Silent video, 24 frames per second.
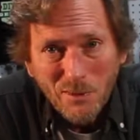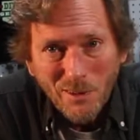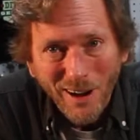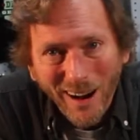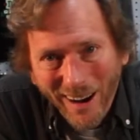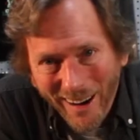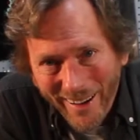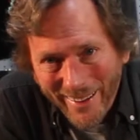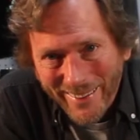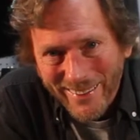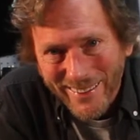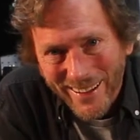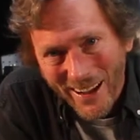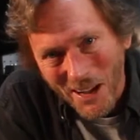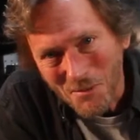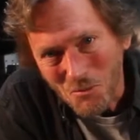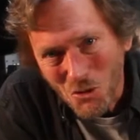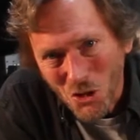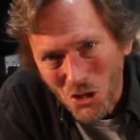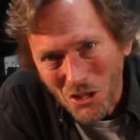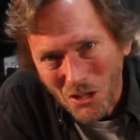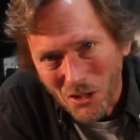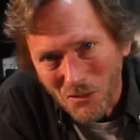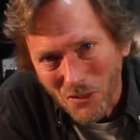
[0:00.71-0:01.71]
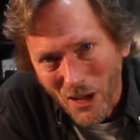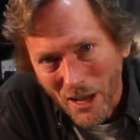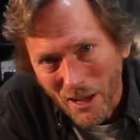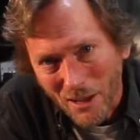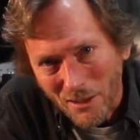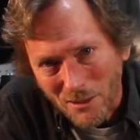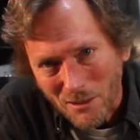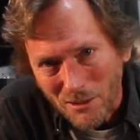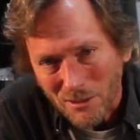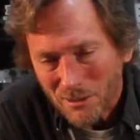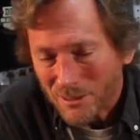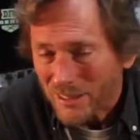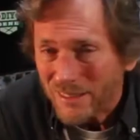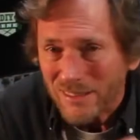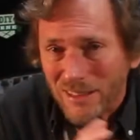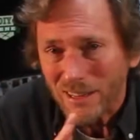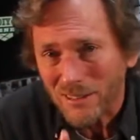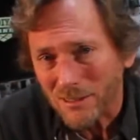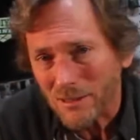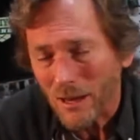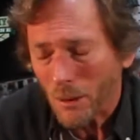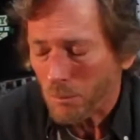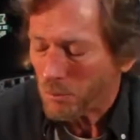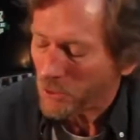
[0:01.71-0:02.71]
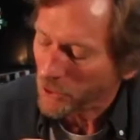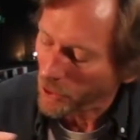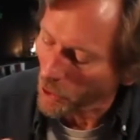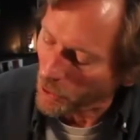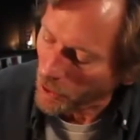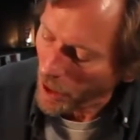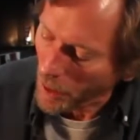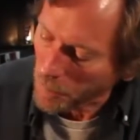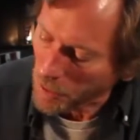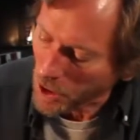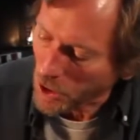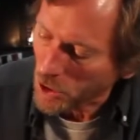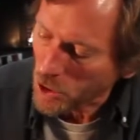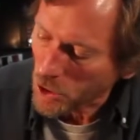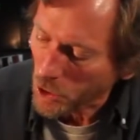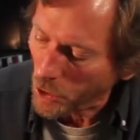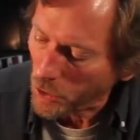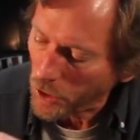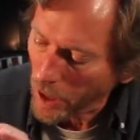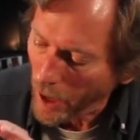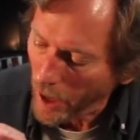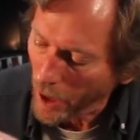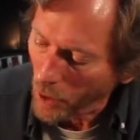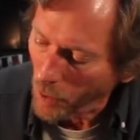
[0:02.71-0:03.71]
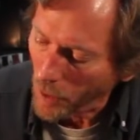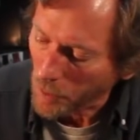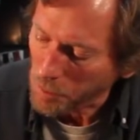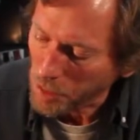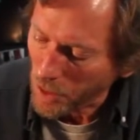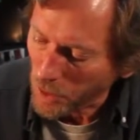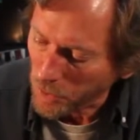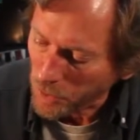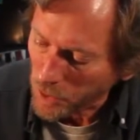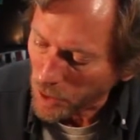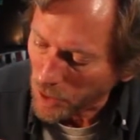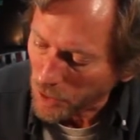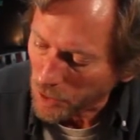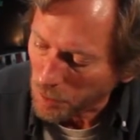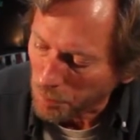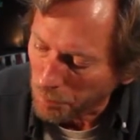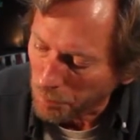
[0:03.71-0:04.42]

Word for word: Hi, I'm Gene Cavazos. In this episode, I'm going to show you how I built this